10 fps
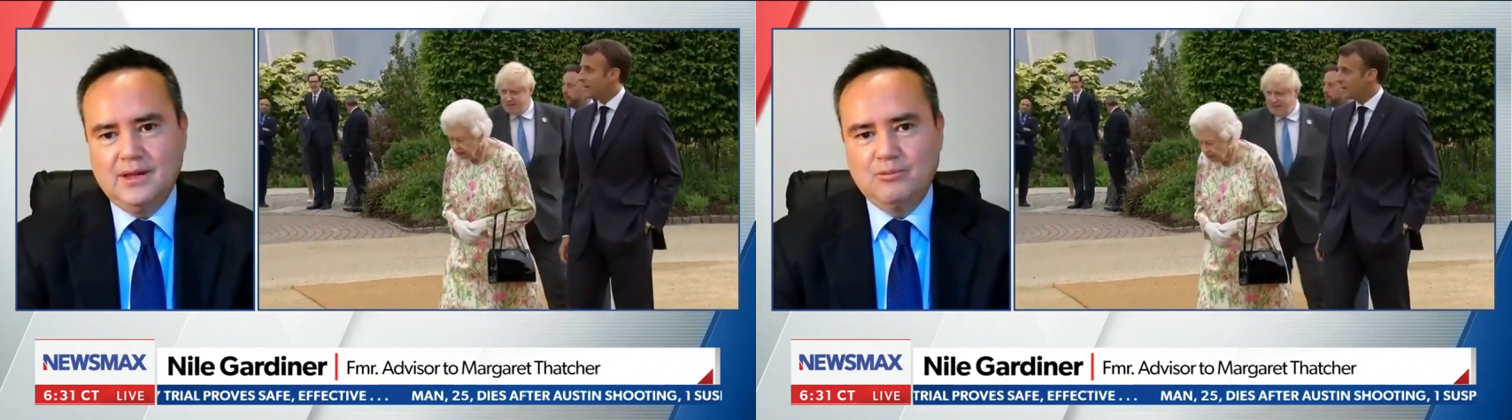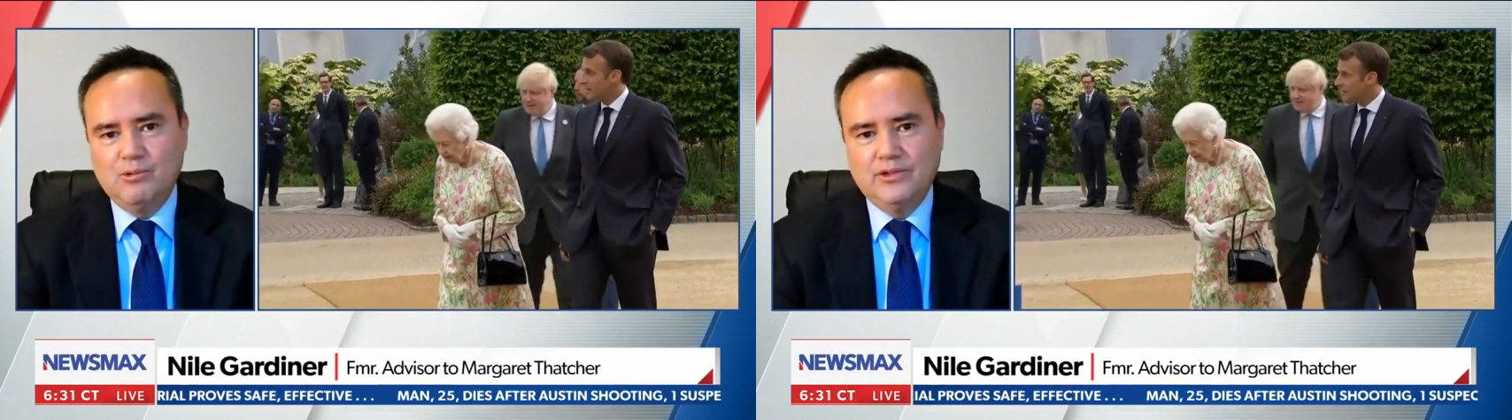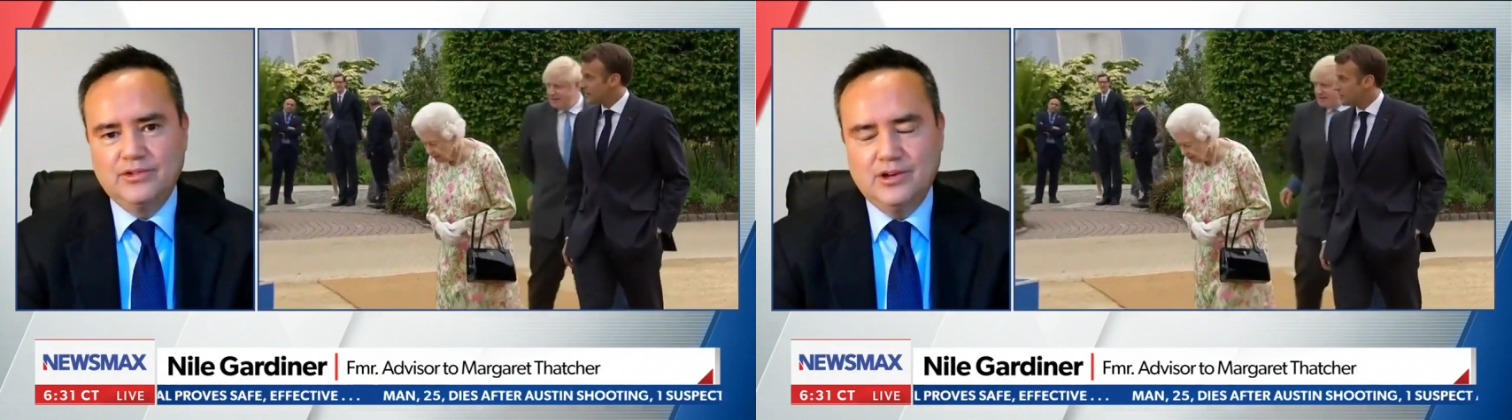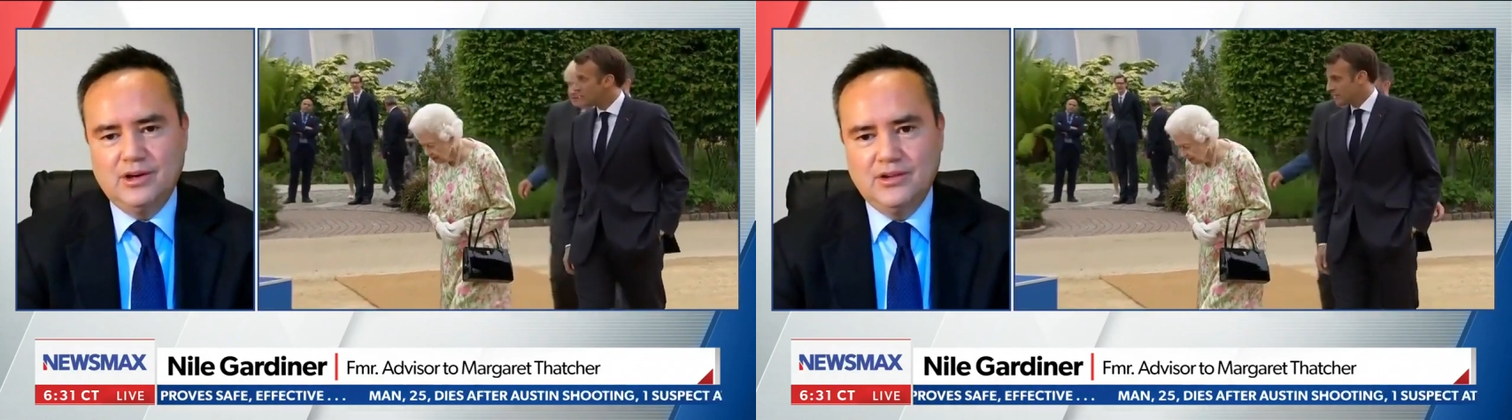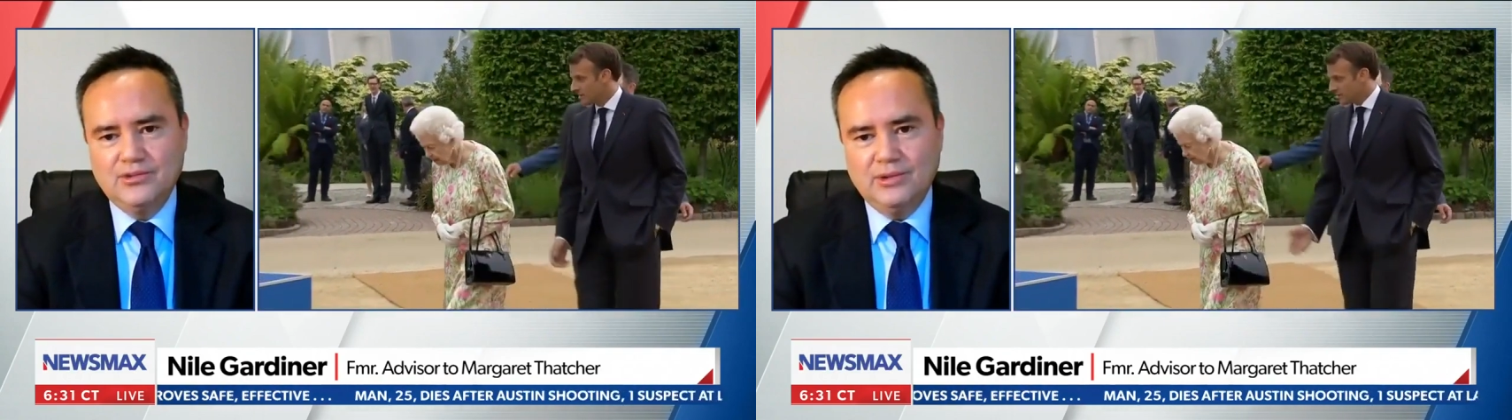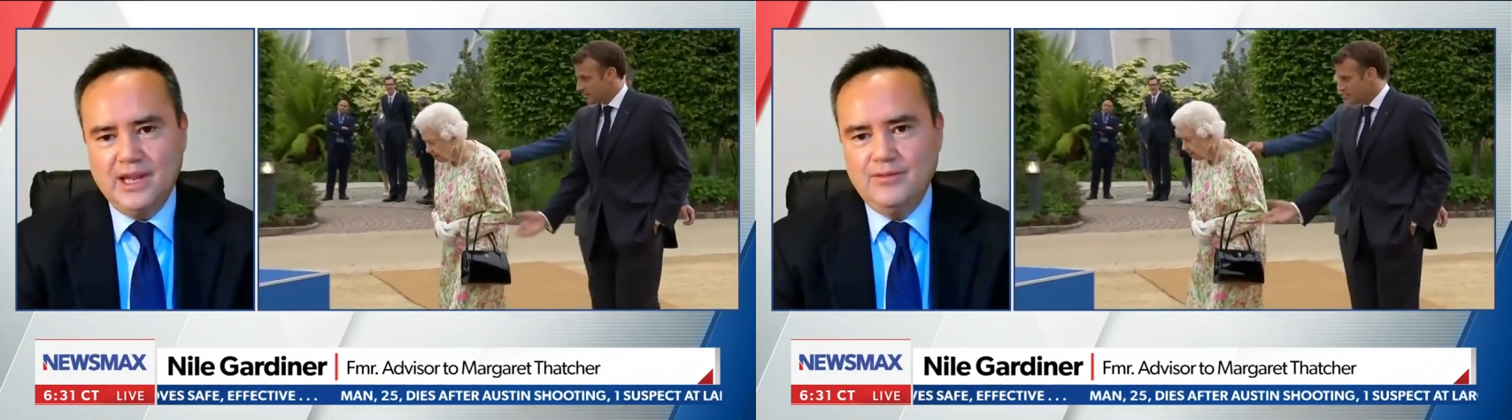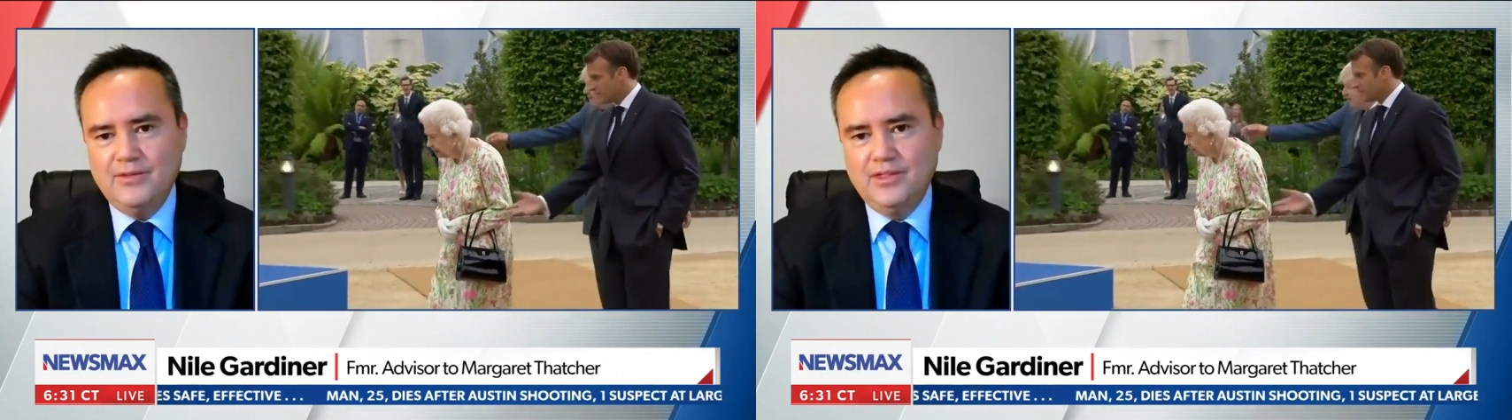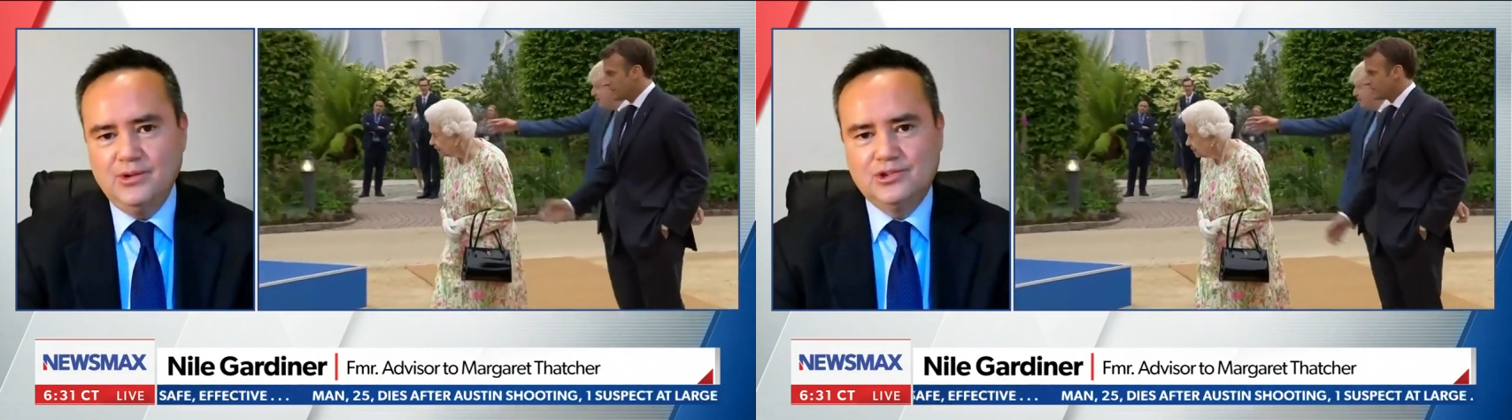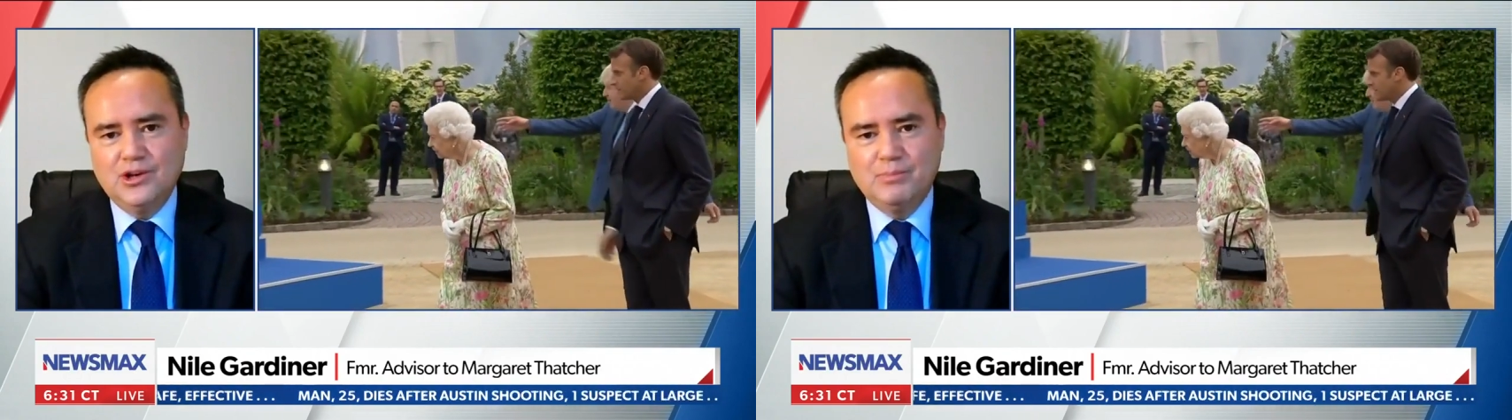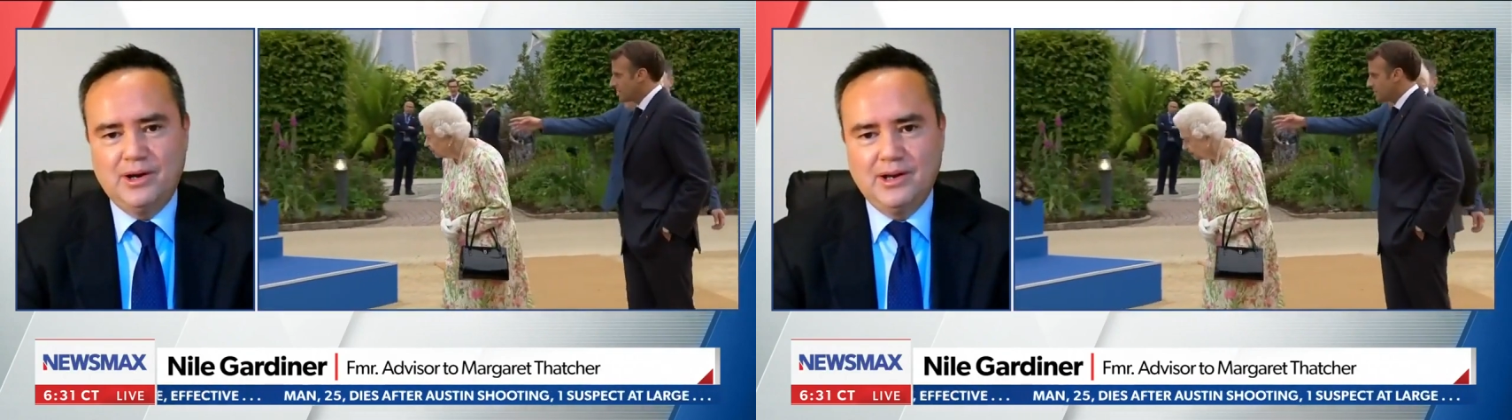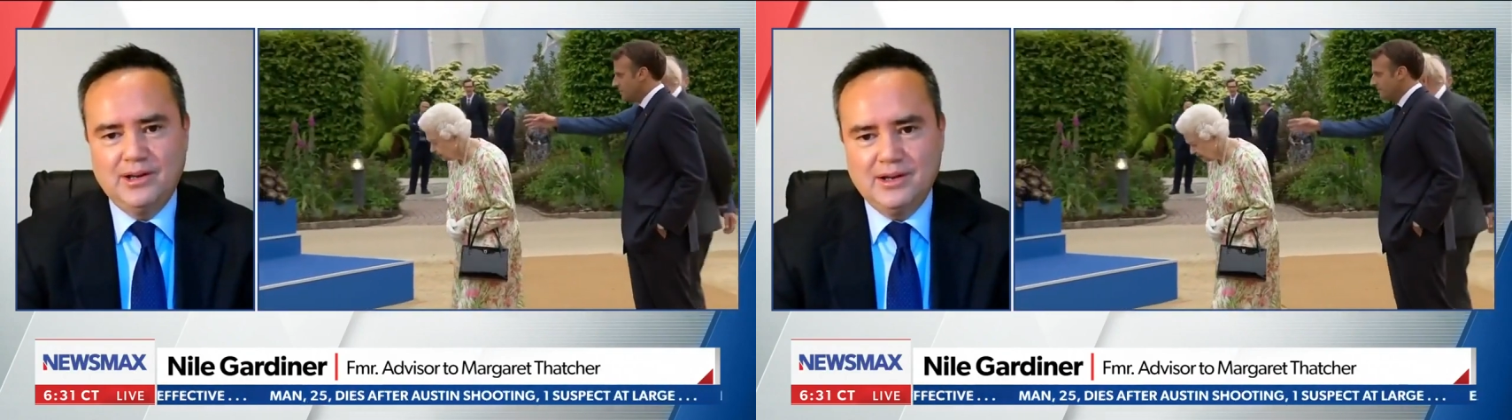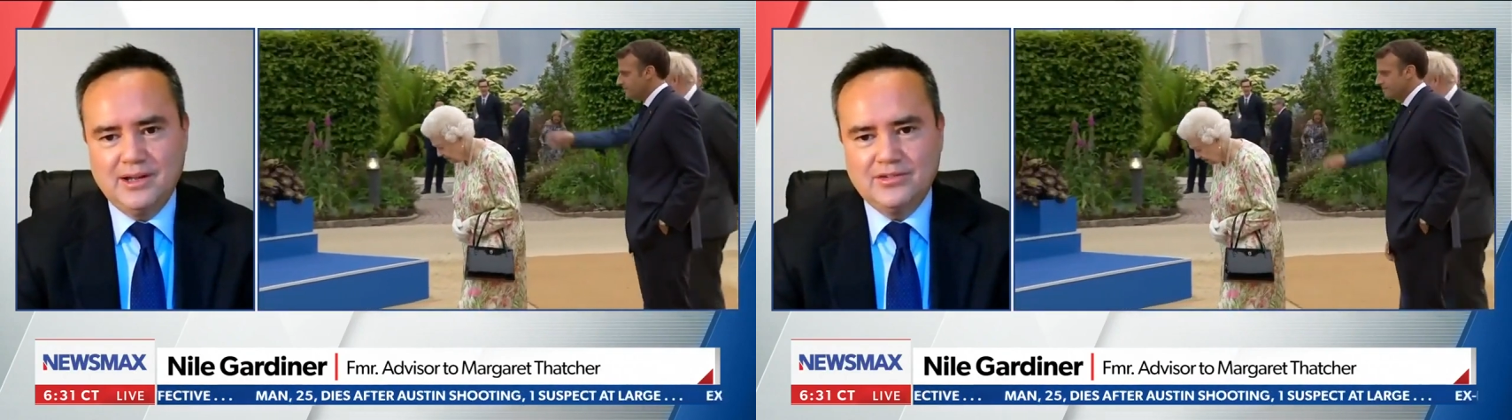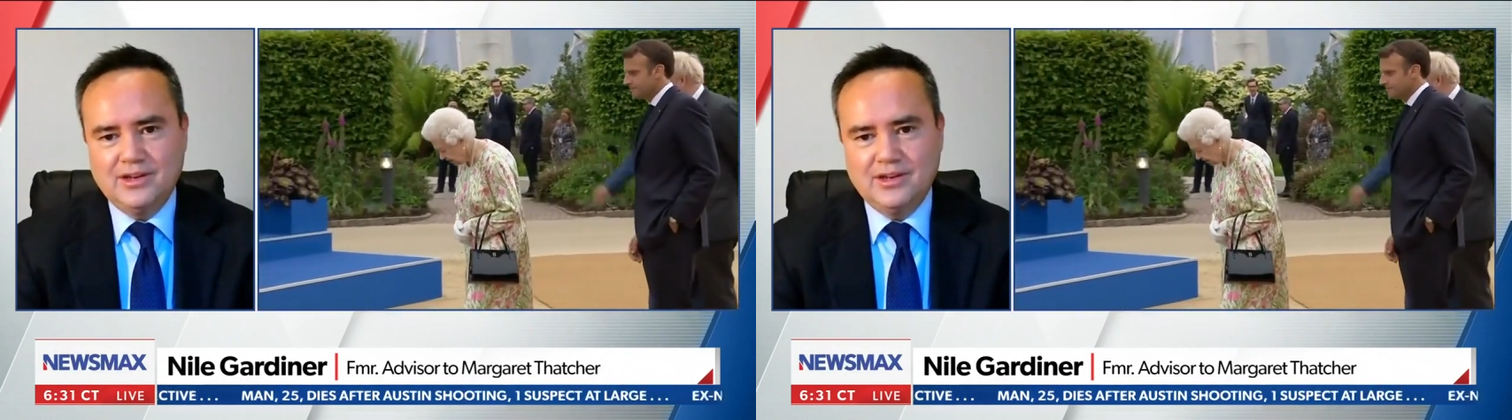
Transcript: at Windsor Castle, even though Joe Biden has